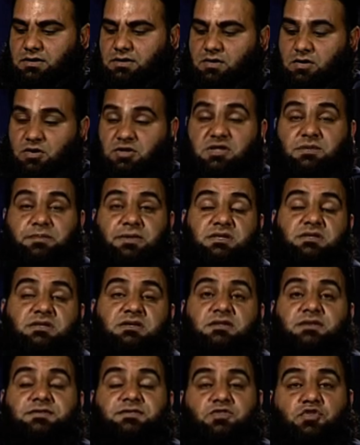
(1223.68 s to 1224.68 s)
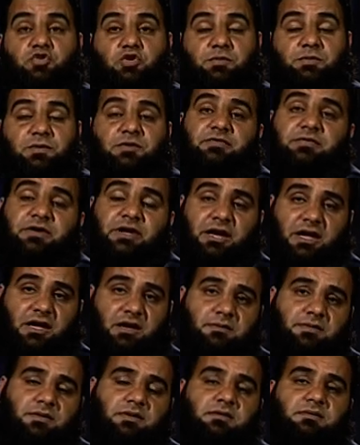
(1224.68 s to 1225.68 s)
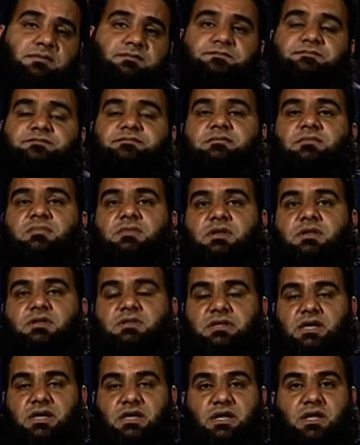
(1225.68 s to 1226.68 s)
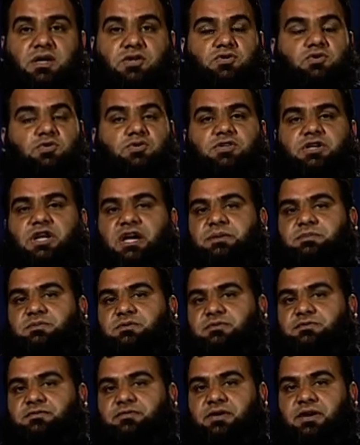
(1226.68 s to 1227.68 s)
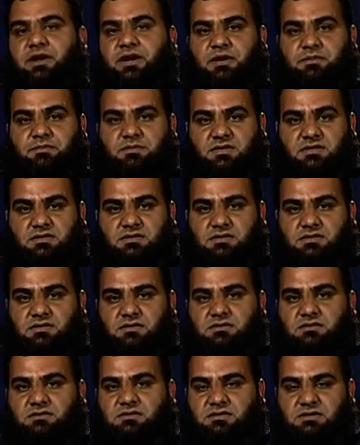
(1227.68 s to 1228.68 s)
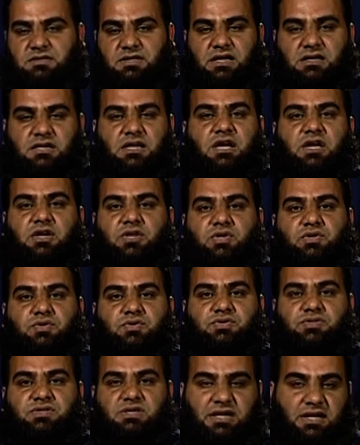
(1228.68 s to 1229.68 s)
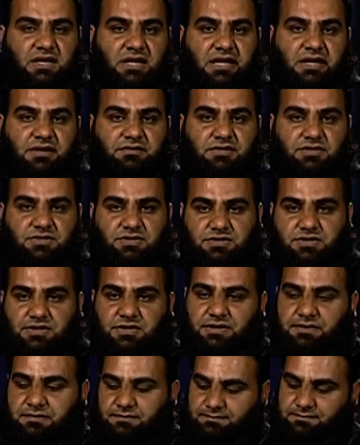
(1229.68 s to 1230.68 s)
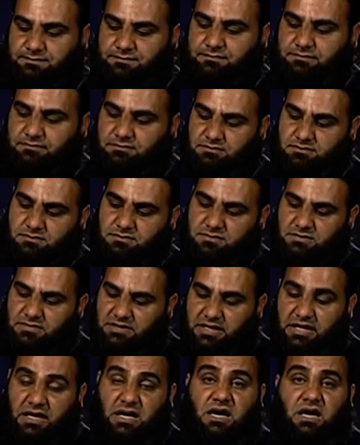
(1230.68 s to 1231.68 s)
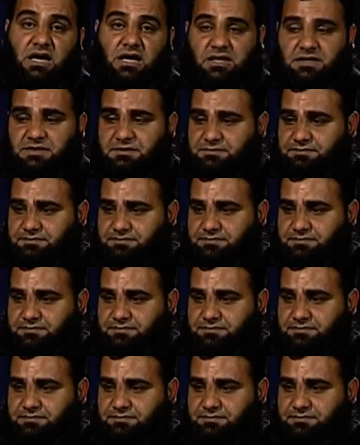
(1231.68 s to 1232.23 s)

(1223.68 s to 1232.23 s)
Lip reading: On the basis of scope of variable, there are two types of variables that are used in language C. They are